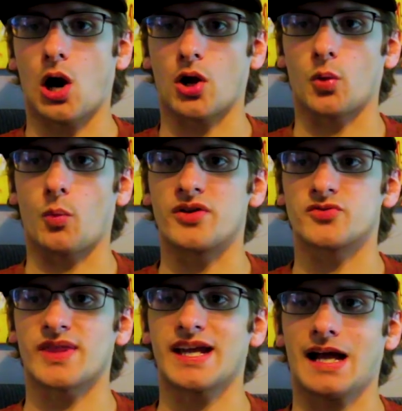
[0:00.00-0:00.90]
are the
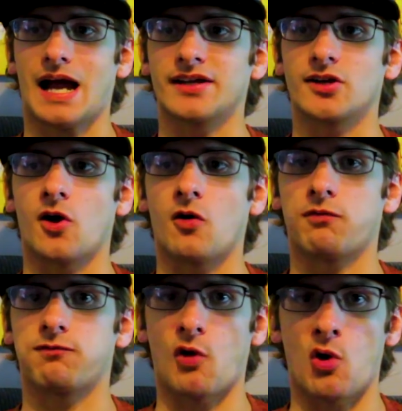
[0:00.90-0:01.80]
ones where they kind of
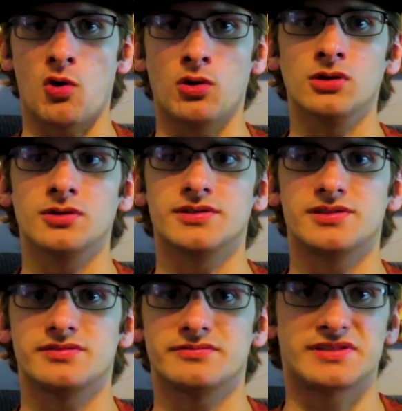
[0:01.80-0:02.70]
go full
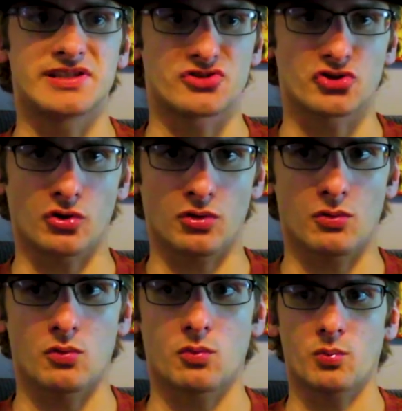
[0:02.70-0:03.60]

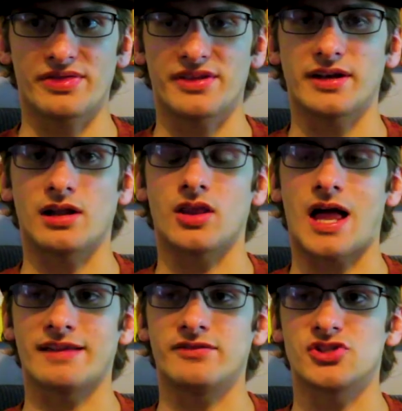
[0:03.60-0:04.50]
digital with it. A
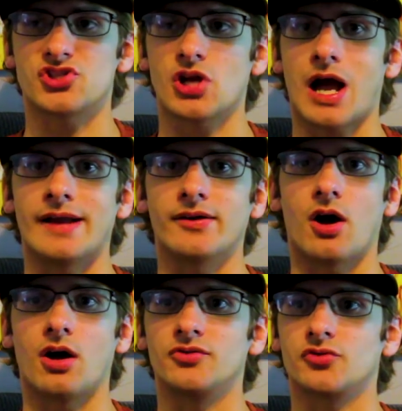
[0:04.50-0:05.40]
lot of it is shot
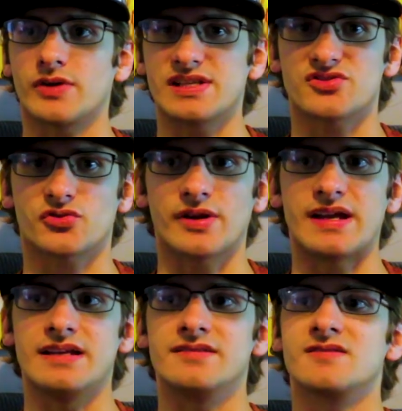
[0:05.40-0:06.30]
on green
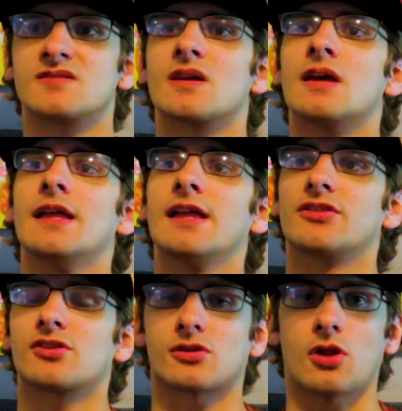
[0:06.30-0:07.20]
screens.
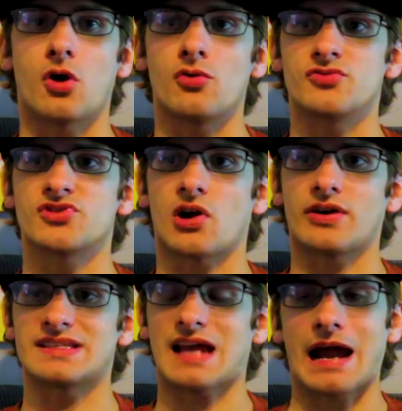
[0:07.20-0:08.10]
The clones
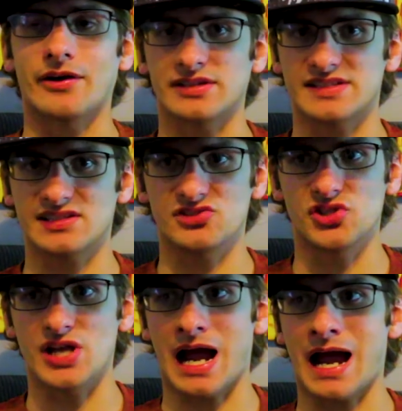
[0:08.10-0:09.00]
are entirely
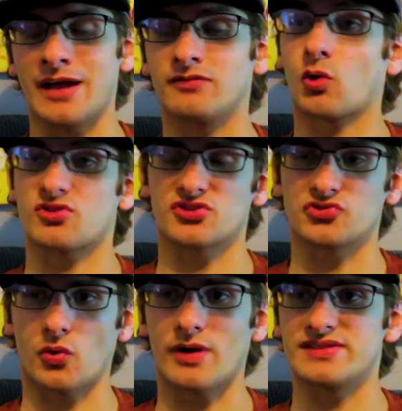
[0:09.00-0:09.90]
CGI. Of course, the
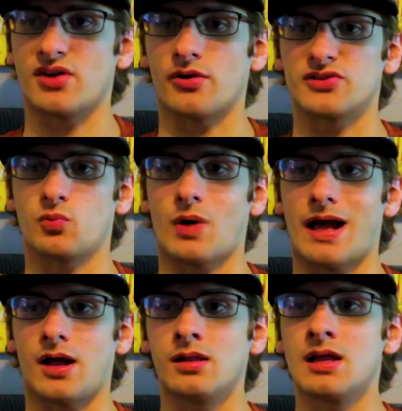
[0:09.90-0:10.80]
droids are as
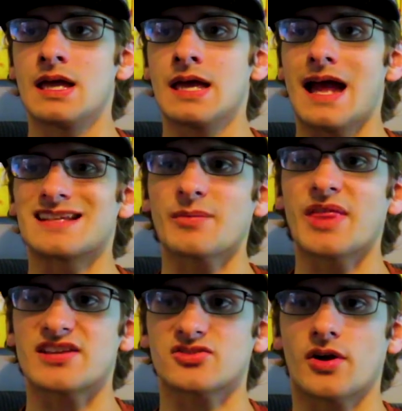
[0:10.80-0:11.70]
well. And some of
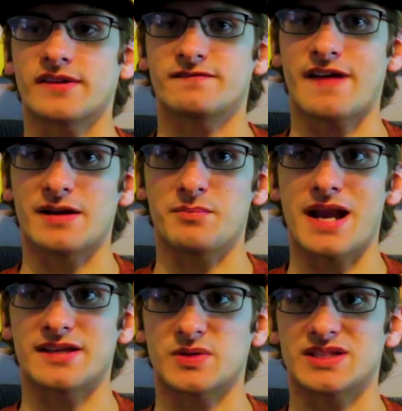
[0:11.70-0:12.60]
that starting in Phantom
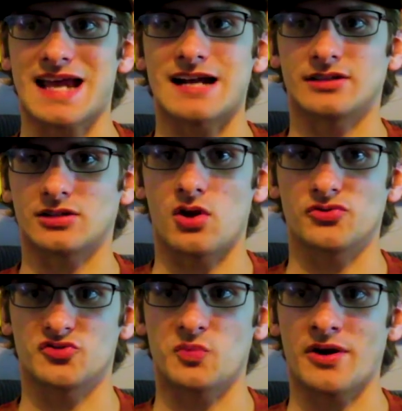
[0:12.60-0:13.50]
Menace, but Attack of the
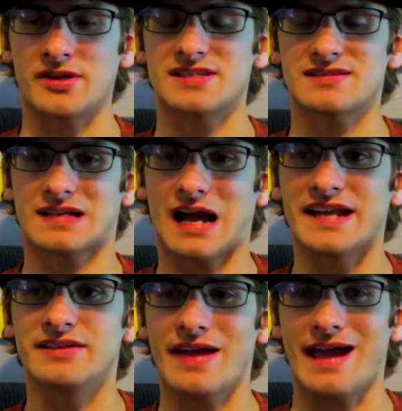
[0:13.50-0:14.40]
Clones is where
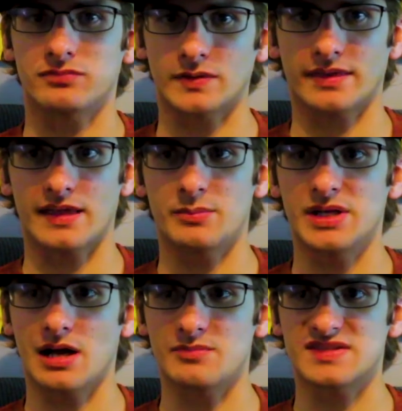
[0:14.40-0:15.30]
kind of everything
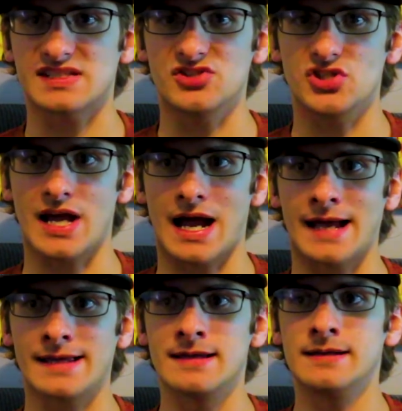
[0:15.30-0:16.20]
becomes CGI.